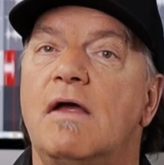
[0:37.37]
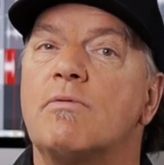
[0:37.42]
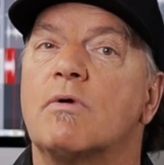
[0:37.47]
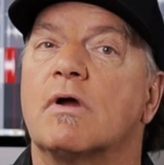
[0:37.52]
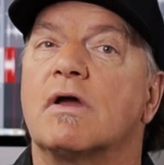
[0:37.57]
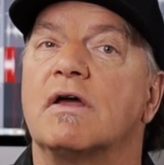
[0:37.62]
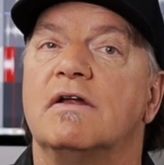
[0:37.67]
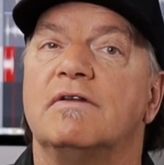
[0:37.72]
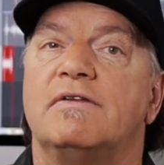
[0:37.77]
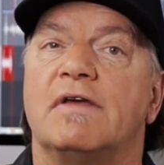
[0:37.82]
we're
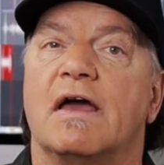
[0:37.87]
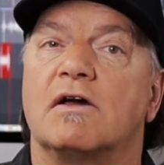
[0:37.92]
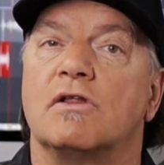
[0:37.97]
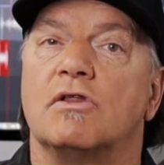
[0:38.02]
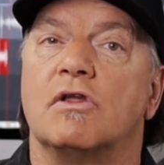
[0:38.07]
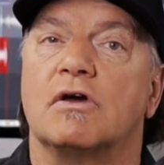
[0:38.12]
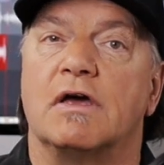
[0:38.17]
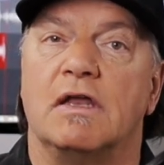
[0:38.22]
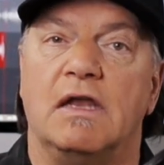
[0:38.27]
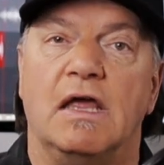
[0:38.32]
going to take a
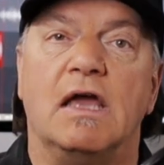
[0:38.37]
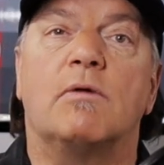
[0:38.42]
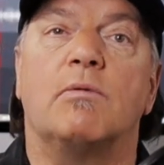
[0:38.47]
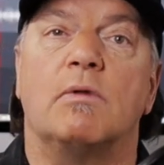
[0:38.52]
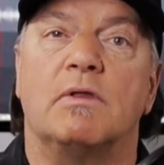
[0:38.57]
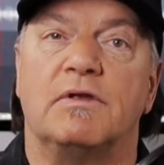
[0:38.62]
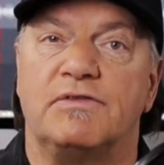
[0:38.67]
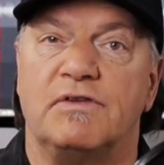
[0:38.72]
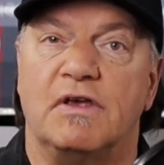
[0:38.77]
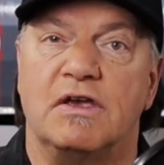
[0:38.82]
look at
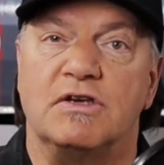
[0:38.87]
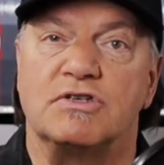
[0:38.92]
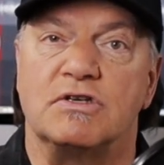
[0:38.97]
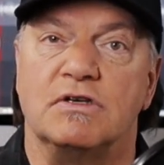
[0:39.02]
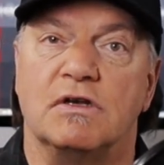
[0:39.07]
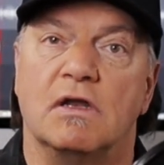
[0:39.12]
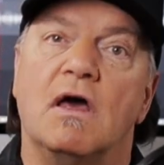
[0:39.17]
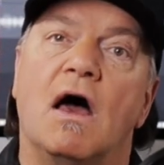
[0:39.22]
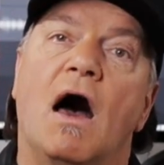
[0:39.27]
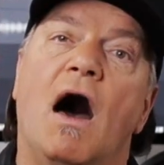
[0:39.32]

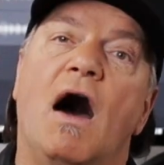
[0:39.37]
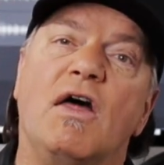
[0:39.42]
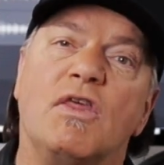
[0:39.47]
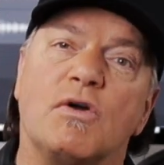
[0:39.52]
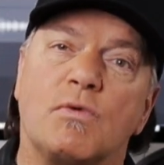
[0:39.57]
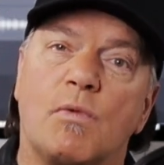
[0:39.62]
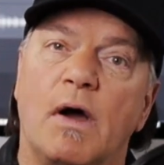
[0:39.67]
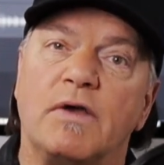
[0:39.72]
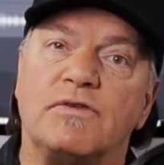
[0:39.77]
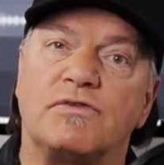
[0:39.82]
equalization,
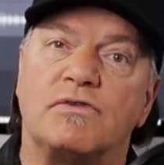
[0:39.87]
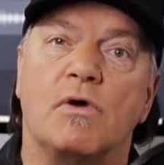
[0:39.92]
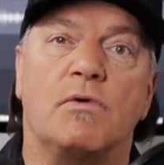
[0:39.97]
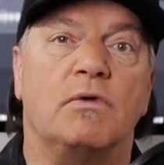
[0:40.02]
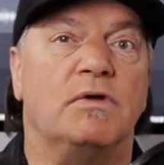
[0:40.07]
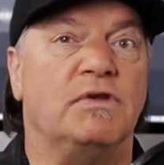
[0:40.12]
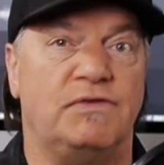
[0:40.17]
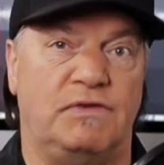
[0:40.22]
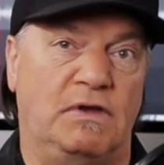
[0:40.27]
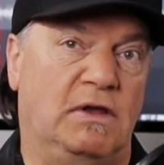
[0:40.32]
otherwise known
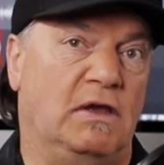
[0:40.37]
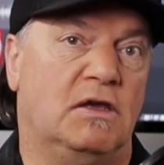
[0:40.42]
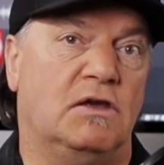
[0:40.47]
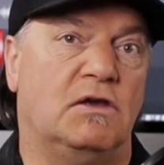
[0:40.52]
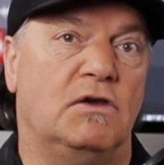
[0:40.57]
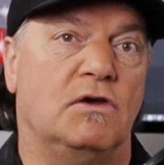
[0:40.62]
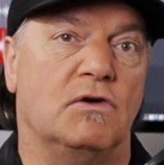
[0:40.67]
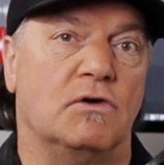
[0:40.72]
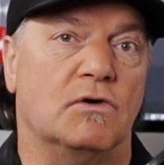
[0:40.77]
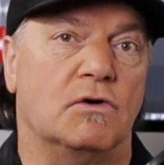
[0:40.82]
as
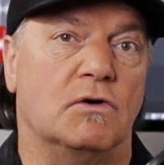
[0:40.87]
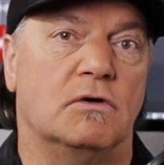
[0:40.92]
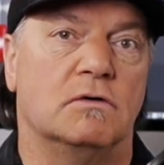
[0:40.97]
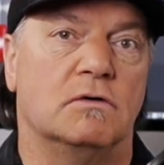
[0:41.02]
EQ.